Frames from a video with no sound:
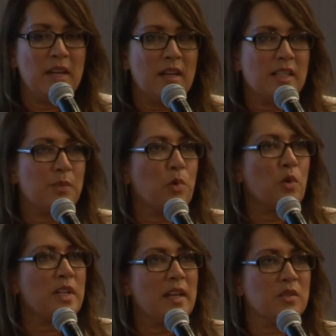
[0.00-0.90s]

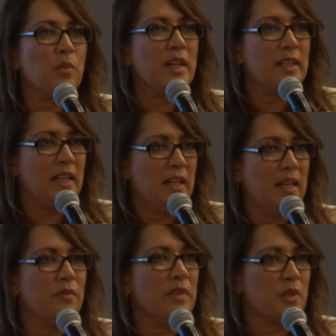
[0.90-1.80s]
Sport has really
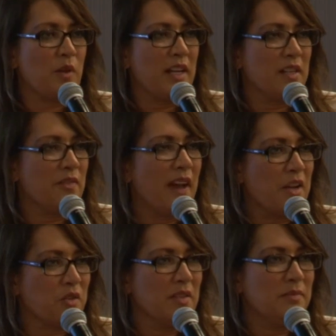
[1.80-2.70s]
infiltrated
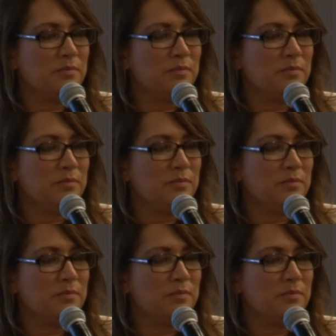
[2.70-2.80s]
fashion.